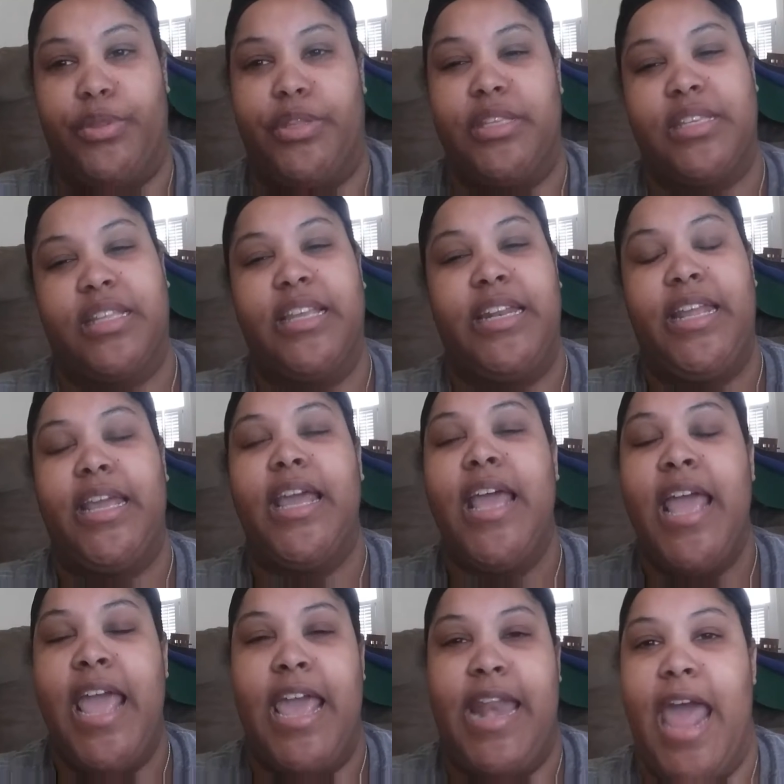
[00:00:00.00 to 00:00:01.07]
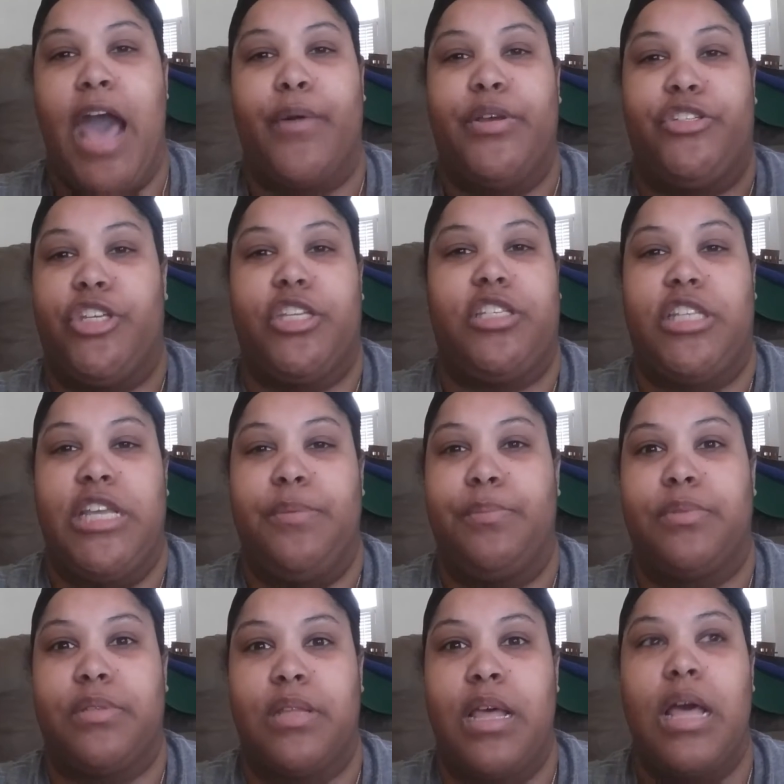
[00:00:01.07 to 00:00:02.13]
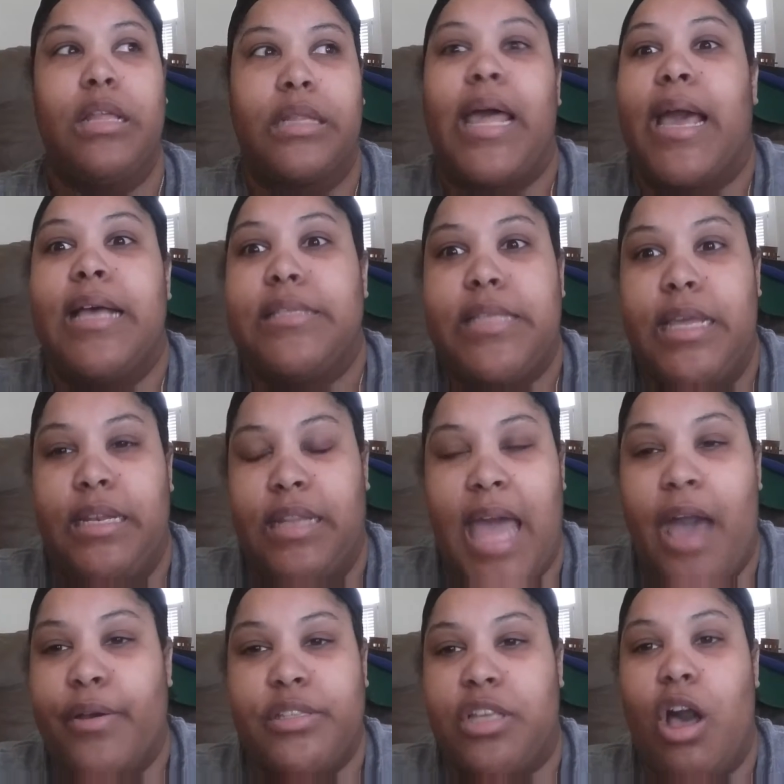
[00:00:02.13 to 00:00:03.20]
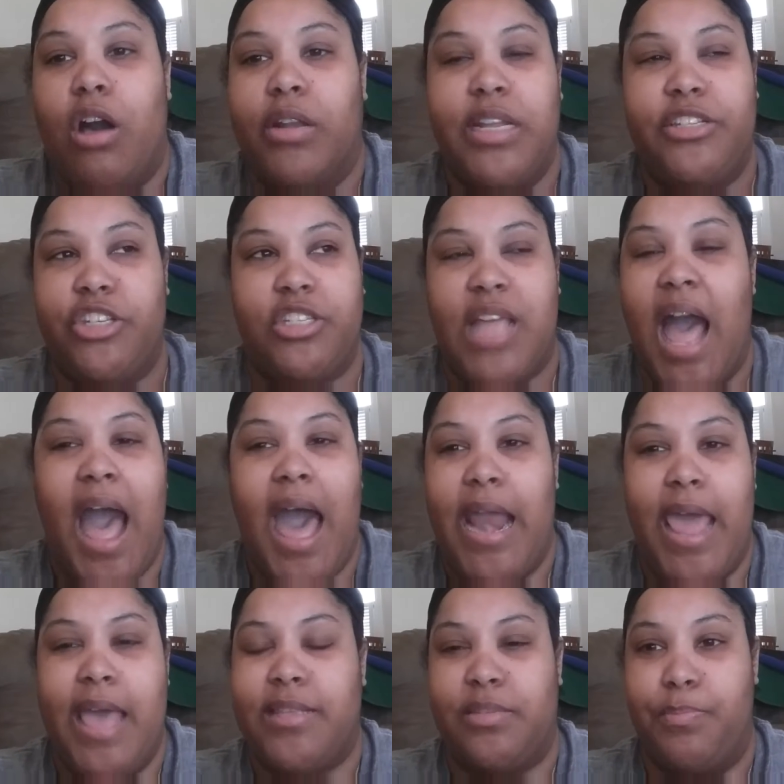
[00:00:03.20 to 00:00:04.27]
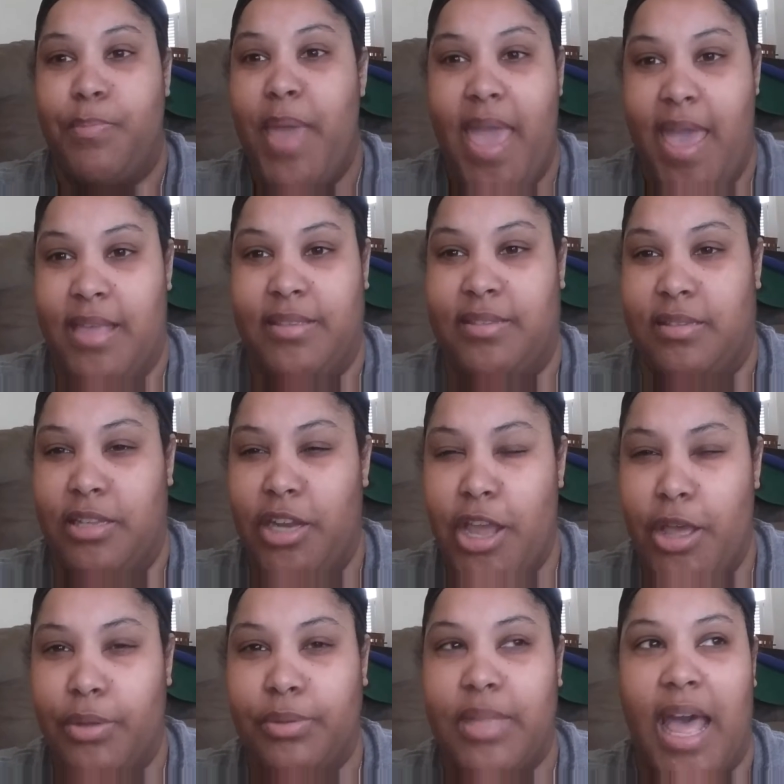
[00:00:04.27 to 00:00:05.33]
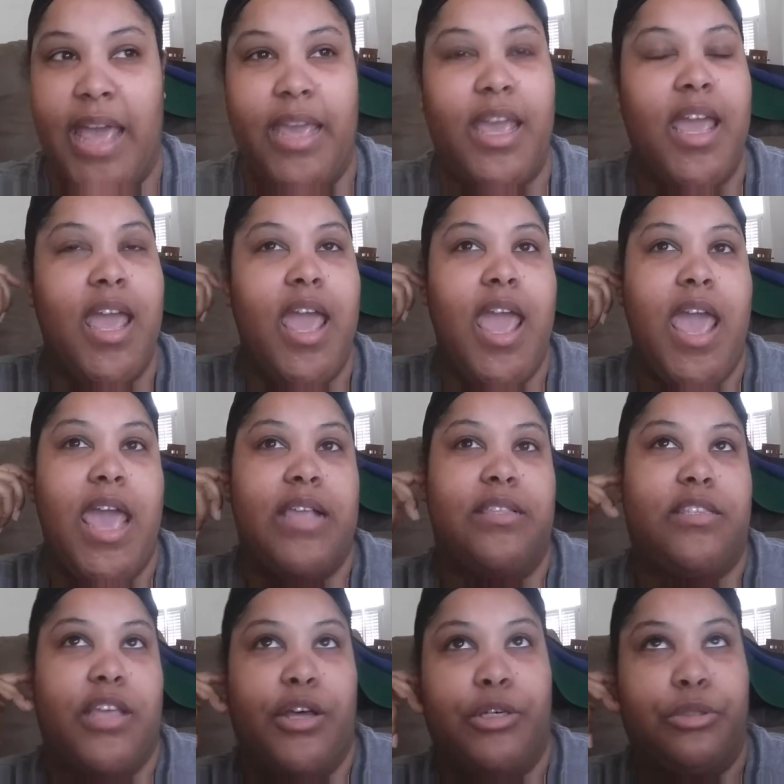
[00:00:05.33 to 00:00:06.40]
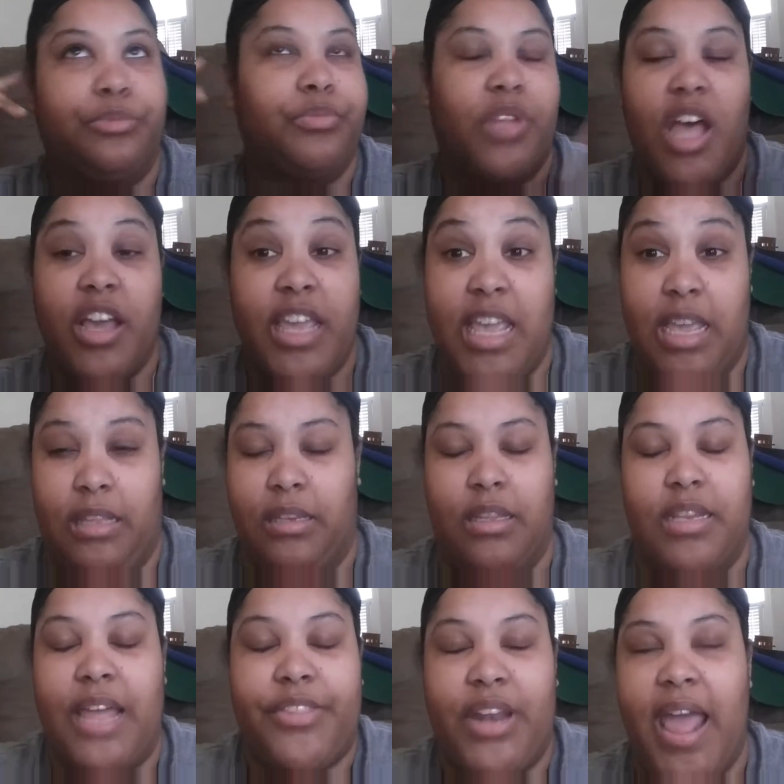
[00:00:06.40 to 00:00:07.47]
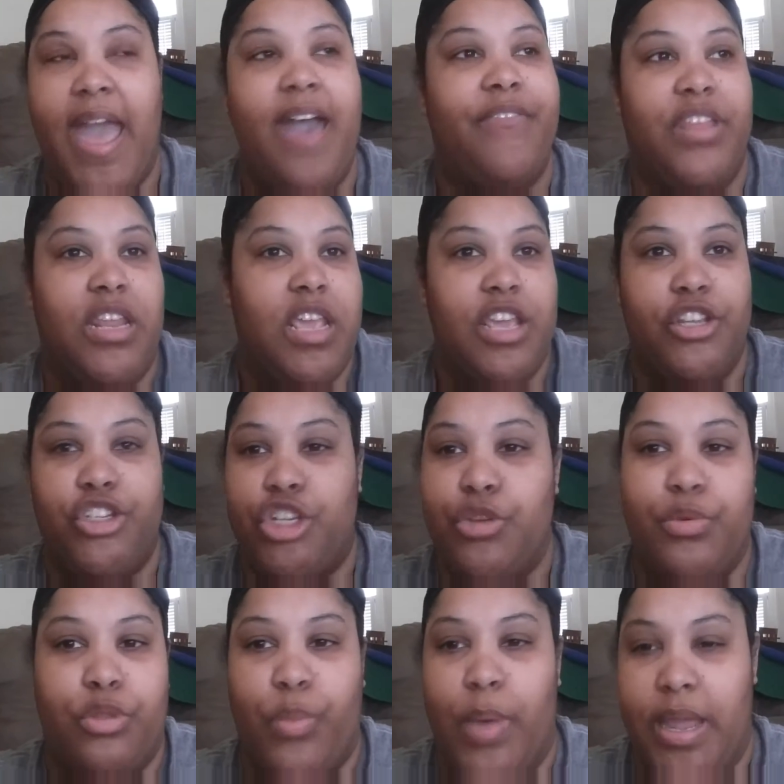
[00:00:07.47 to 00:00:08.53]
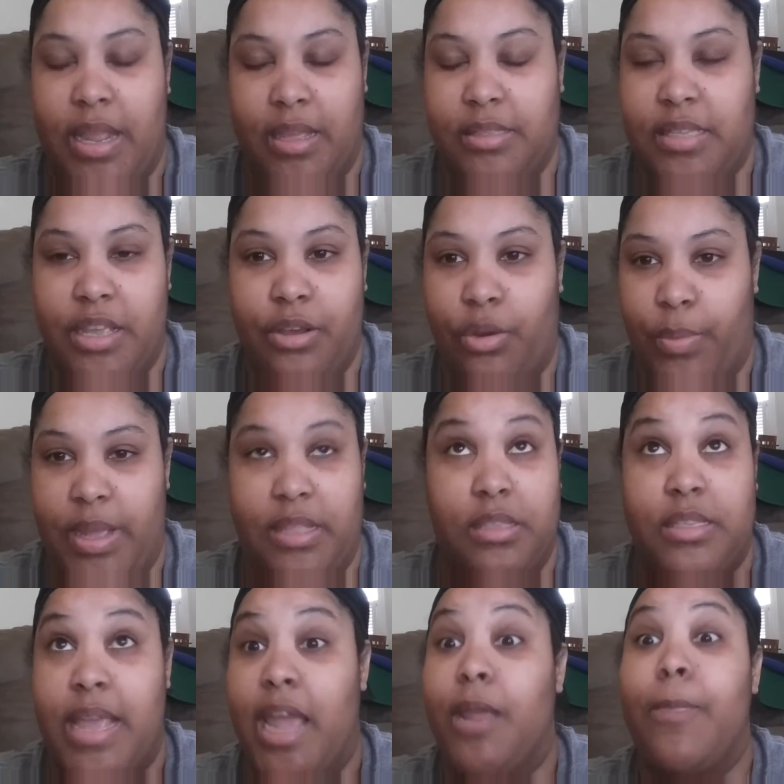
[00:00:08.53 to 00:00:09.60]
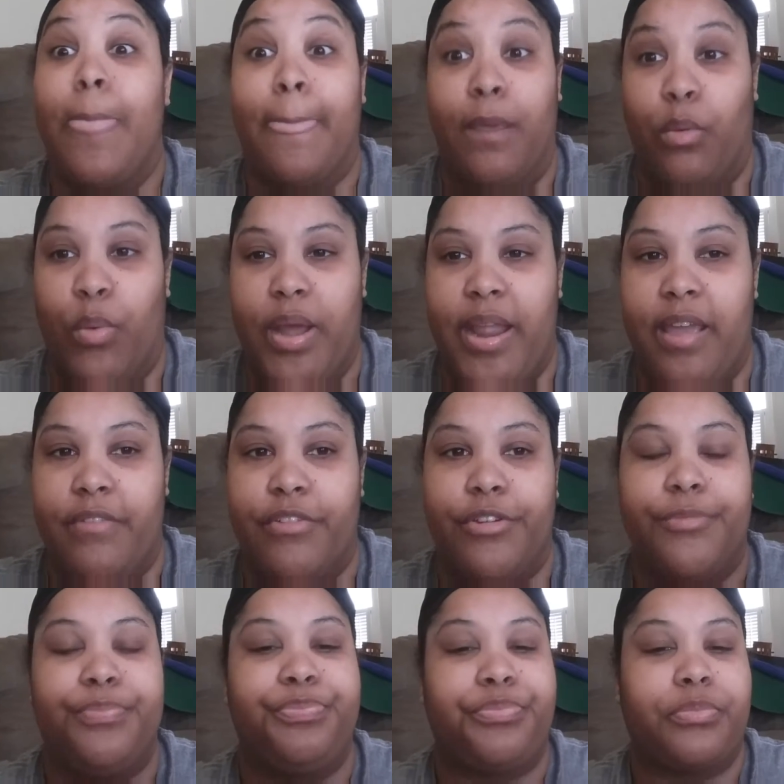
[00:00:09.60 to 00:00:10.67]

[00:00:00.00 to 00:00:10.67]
with this clinic, and how it just seems, like I said, how it's called, it's just a hot ass mess, and so again, not that I have any issue with waiting until Wednesday, whatever.